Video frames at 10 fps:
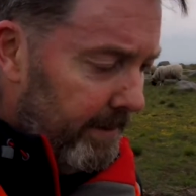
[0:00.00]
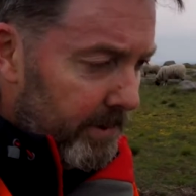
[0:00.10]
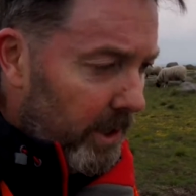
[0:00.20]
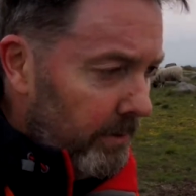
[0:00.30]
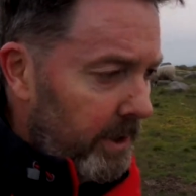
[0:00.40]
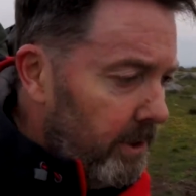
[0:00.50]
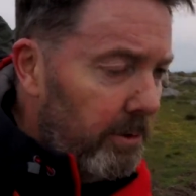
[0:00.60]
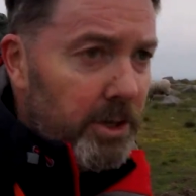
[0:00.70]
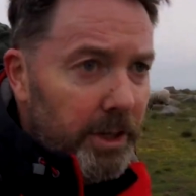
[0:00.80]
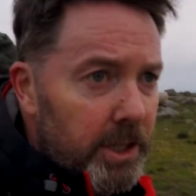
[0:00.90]
Don't think the
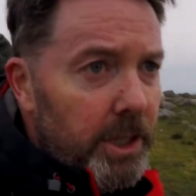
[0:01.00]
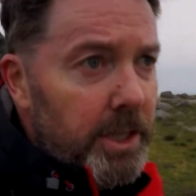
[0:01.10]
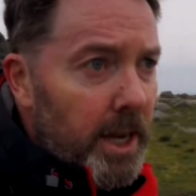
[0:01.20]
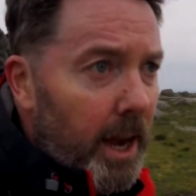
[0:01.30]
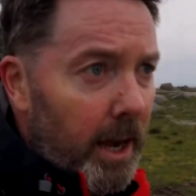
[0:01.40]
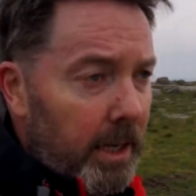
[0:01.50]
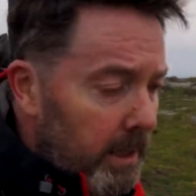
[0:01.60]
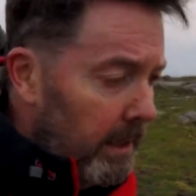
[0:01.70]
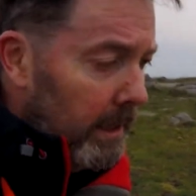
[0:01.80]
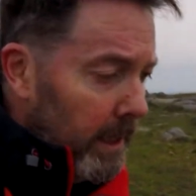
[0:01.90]
restrictions are
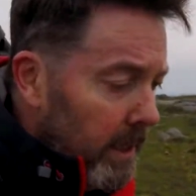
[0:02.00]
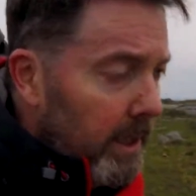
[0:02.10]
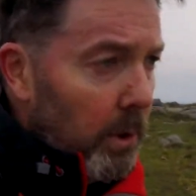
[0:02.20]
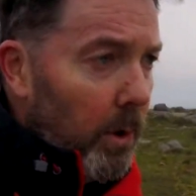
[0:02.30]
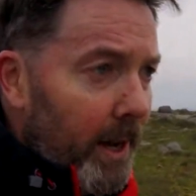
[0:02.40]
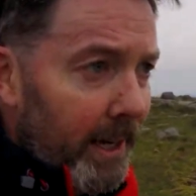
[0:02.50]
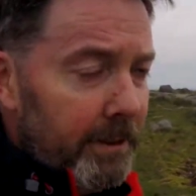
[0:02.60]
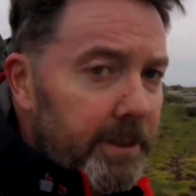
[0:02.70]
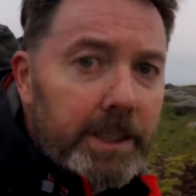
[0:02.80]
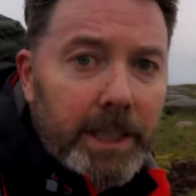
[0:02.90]
quite
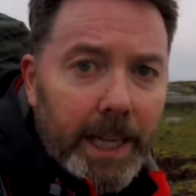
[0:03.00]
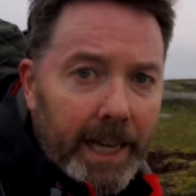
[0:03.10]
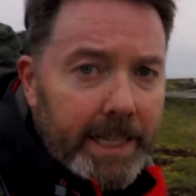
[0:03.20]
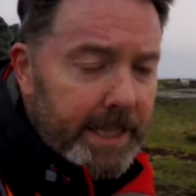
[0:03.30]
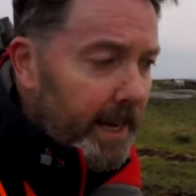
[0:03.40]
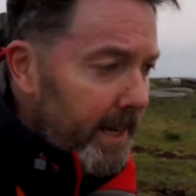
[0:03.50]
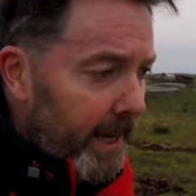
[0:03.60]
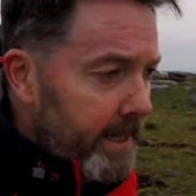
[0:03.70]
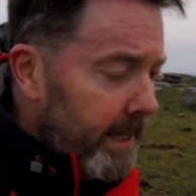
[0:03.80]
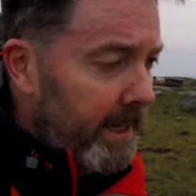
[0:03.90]
lifted to that extent
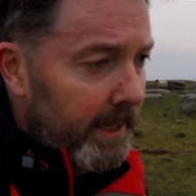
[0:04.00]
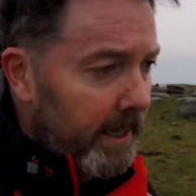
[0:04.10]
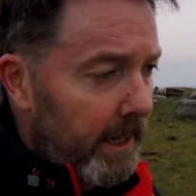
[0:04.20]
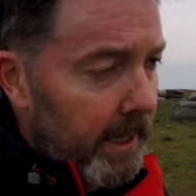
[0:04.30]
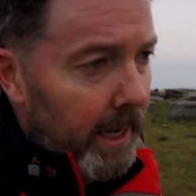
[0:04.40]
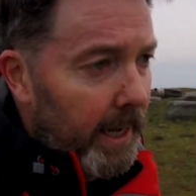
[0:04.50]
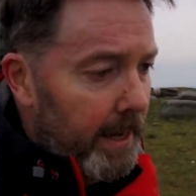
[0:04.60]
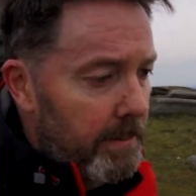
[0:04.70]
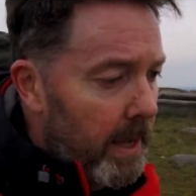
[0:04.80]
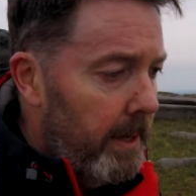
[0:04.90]
yet,
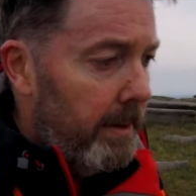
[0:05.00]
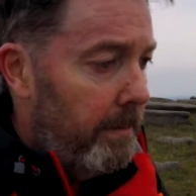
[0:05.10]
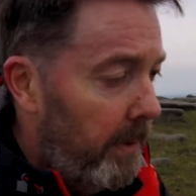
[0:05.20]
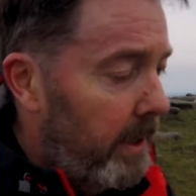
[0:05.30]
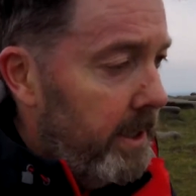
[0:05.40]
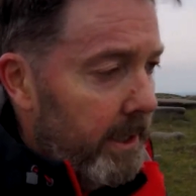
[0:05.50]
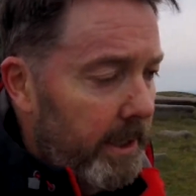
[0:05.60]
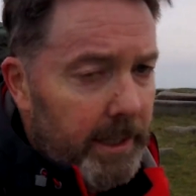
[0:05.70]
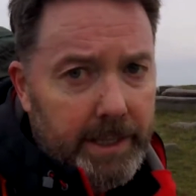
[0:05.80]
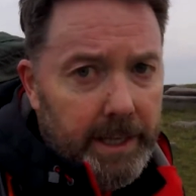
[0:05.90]
but
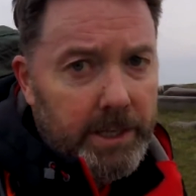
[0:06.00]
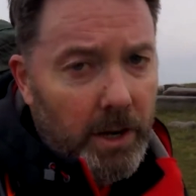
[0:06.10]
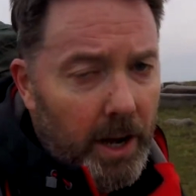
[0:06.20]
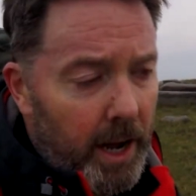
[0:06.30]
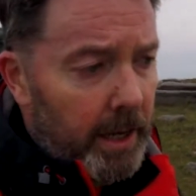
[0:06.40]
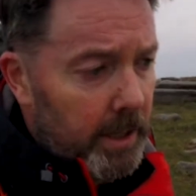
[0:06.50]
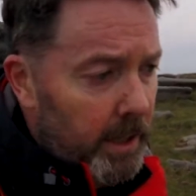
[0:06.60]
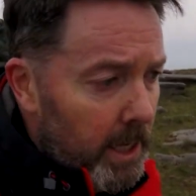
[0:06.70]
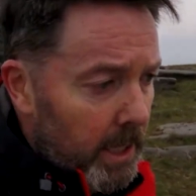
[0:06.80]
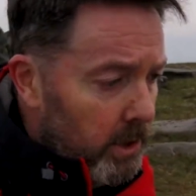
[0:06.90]
it's not our
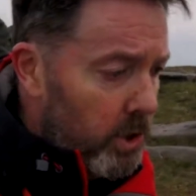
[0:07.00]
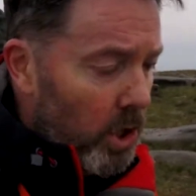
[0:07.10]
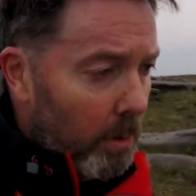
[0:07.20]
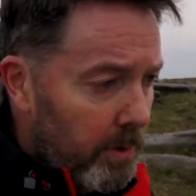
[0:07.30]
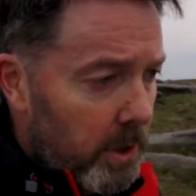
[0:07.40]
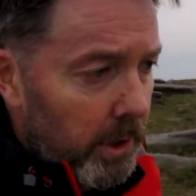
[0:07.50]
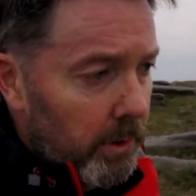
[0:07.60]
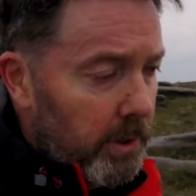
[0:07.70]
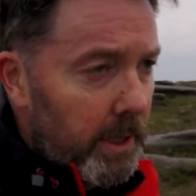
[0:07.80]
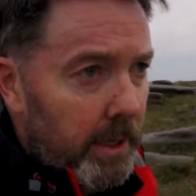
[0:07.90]
job
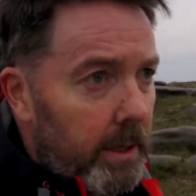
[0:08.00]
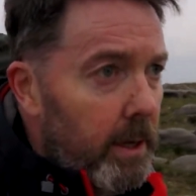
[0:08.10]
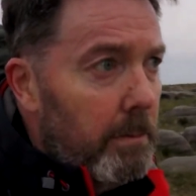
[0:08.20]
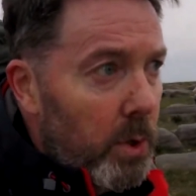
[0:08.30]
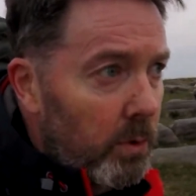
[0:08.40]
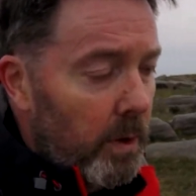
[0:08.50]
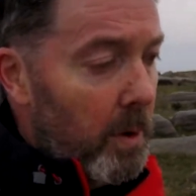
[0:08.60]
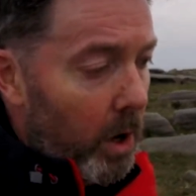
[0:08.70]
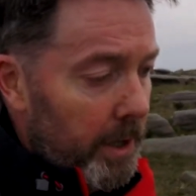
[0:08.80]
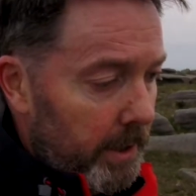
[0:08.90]
to move them
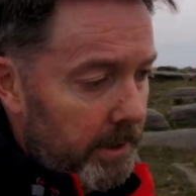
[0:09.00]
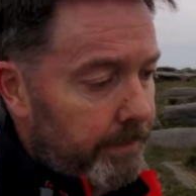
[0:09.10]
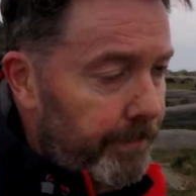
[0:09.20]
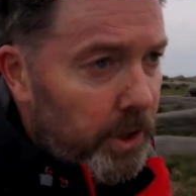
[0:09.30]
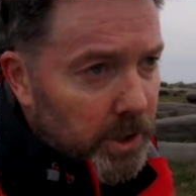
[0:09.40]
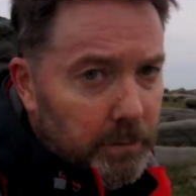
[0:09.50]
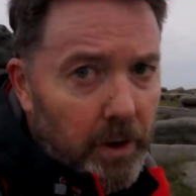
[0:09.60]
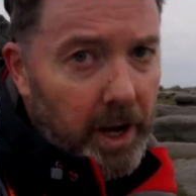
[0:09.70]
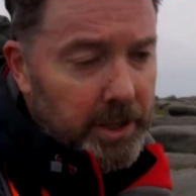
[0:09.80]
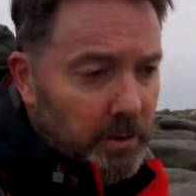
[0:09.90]
on, just
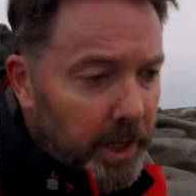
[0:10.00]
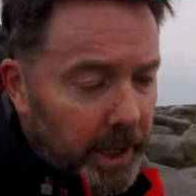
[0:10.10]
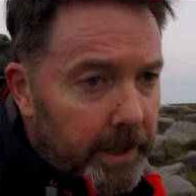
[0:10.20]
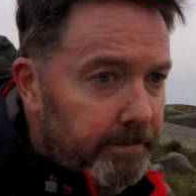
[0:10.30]
advise really.